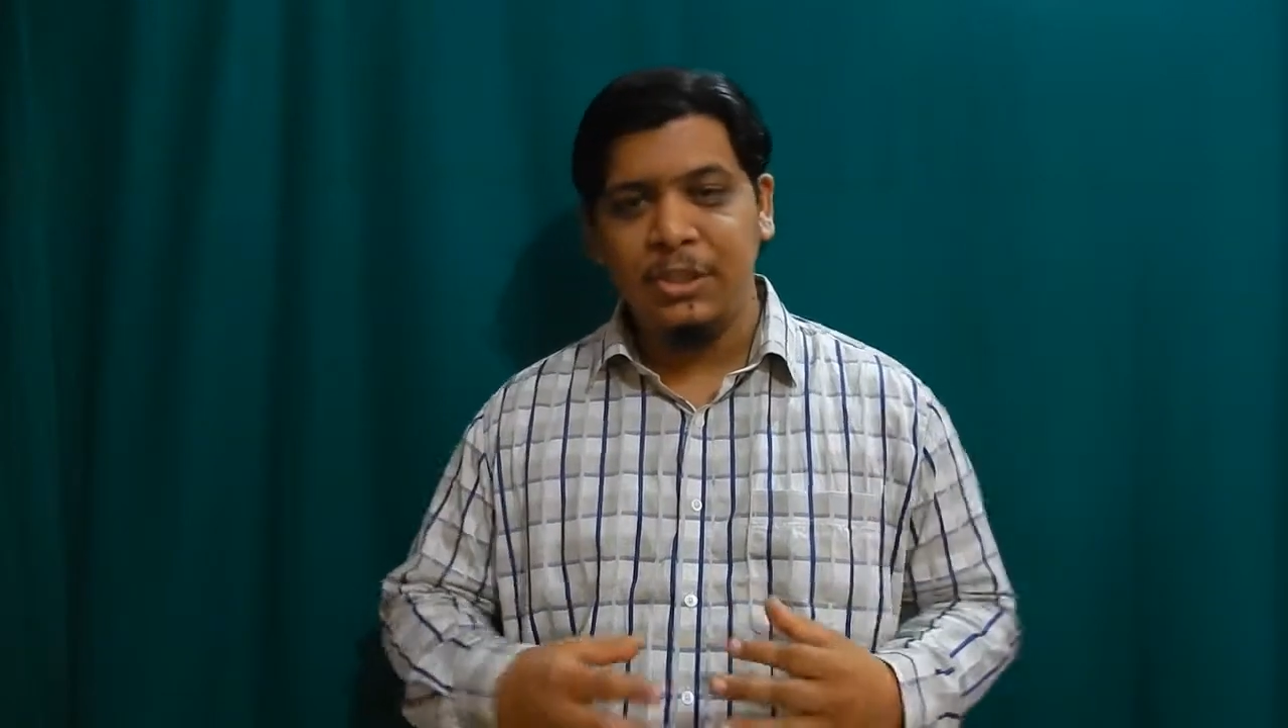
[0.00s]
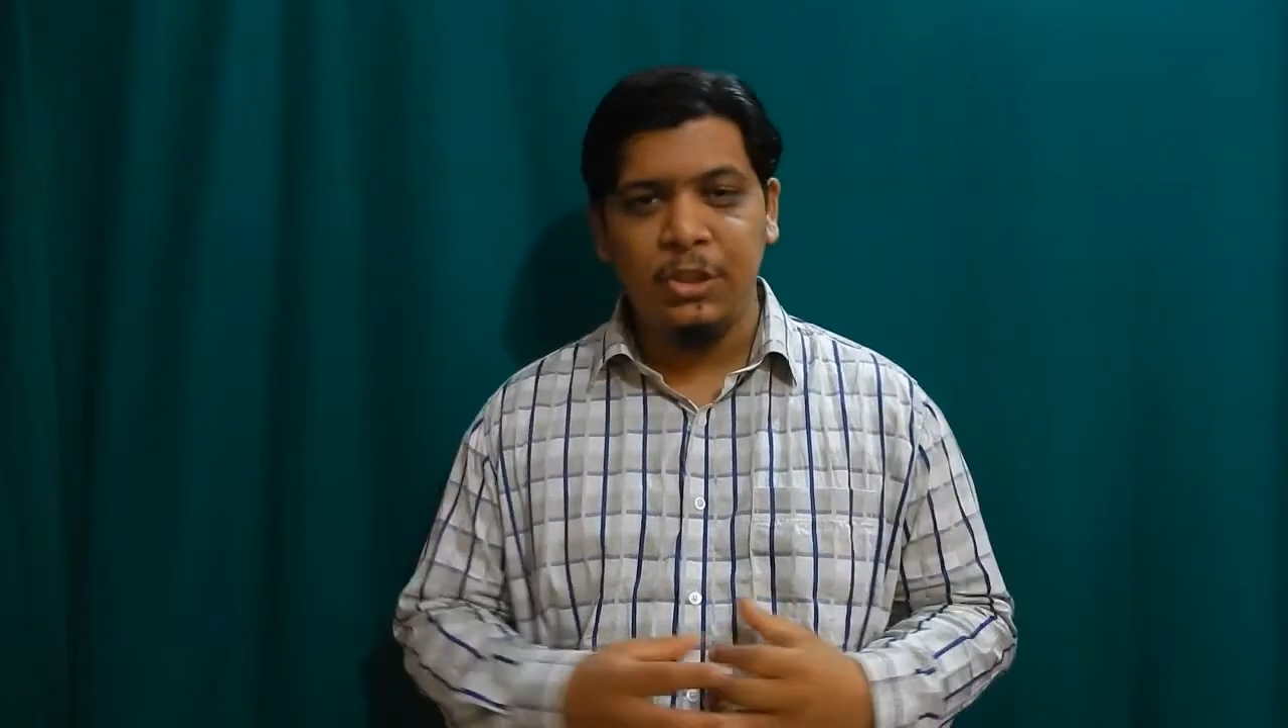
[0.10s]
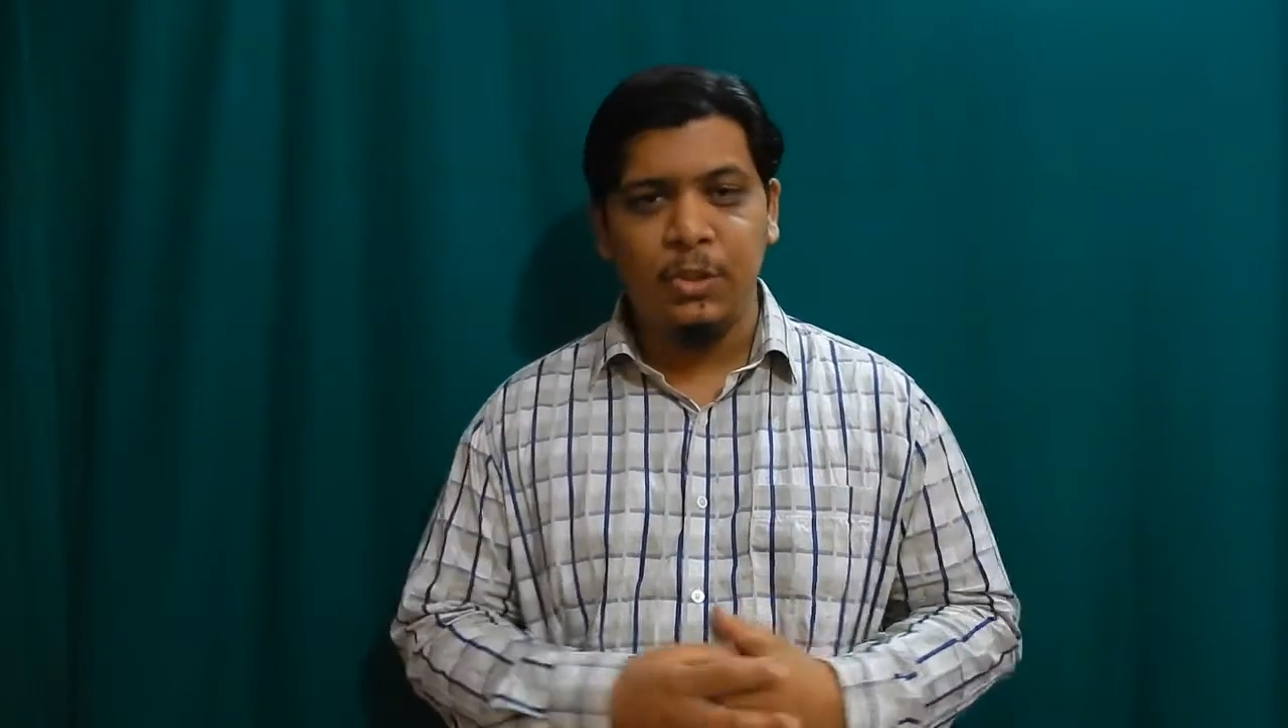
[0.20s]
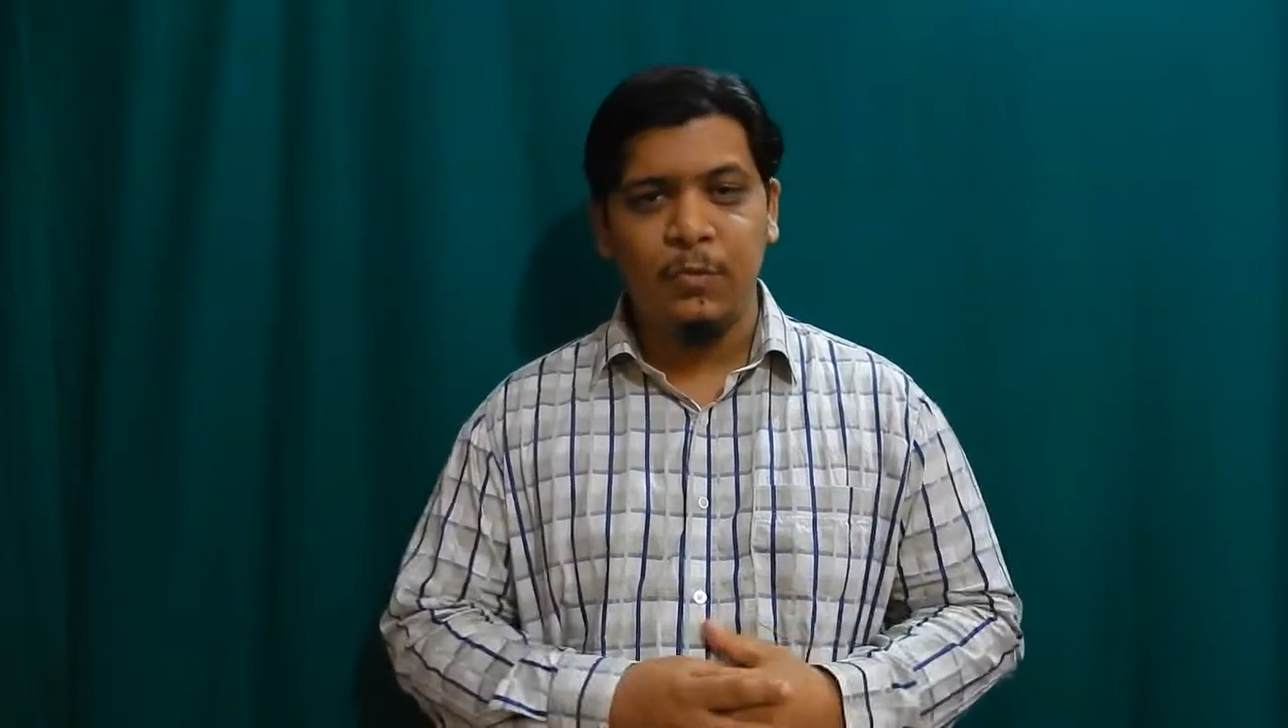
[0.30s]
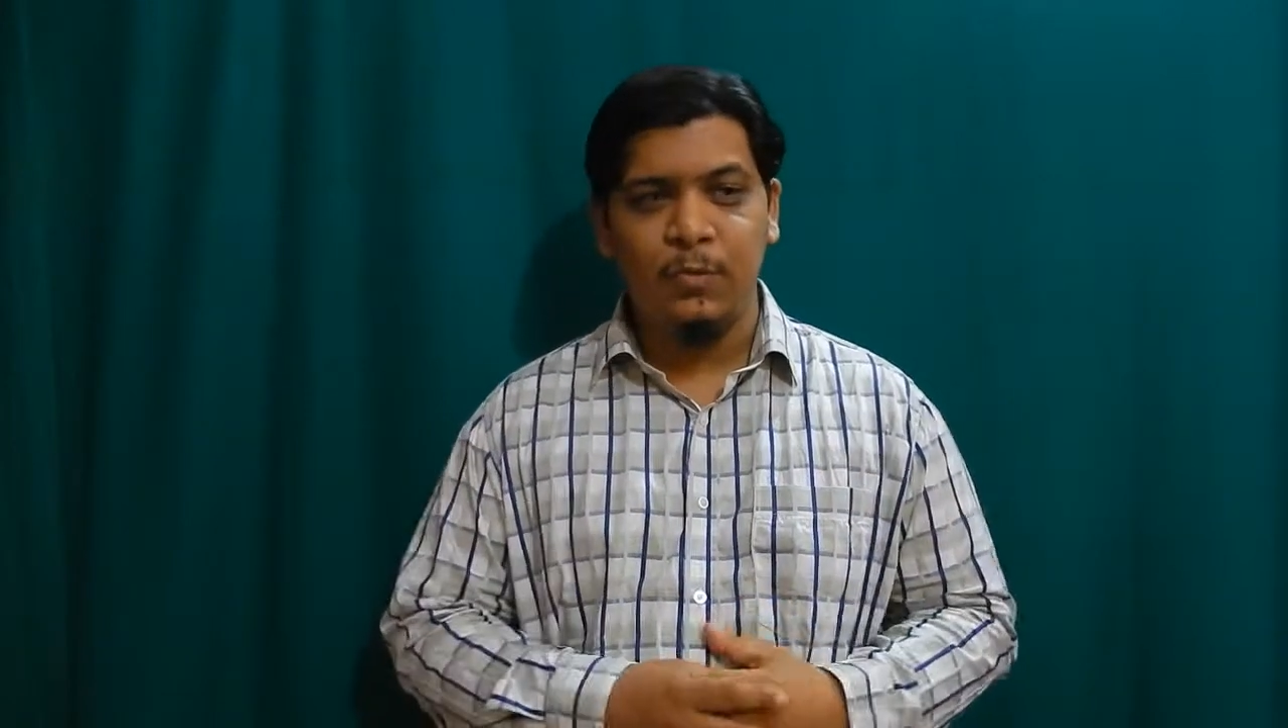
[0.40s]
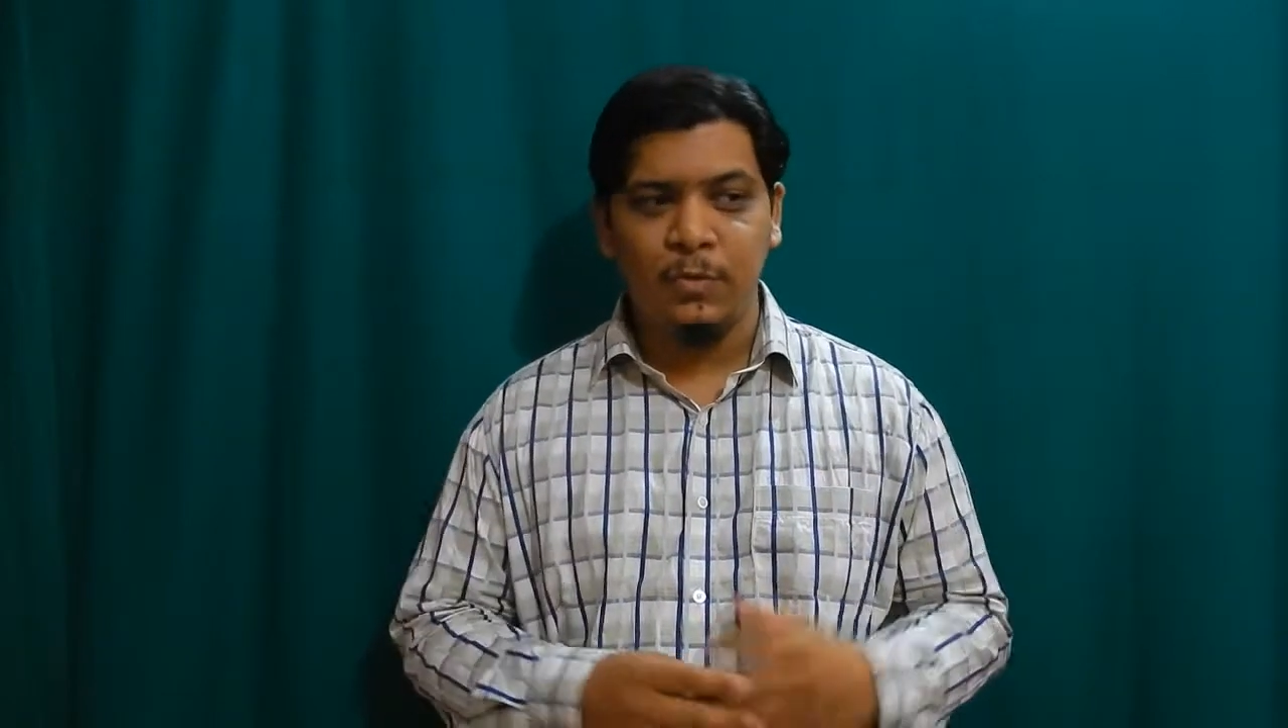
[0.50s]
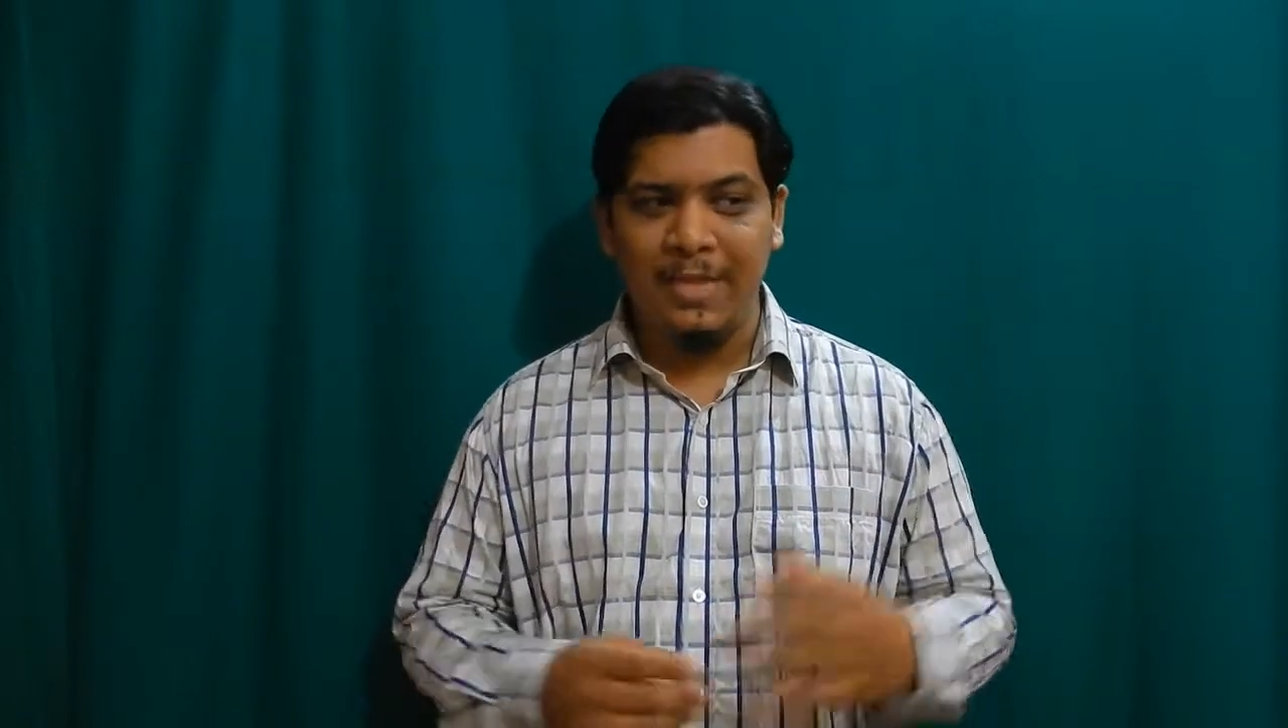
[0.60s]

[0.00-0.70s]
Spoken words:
know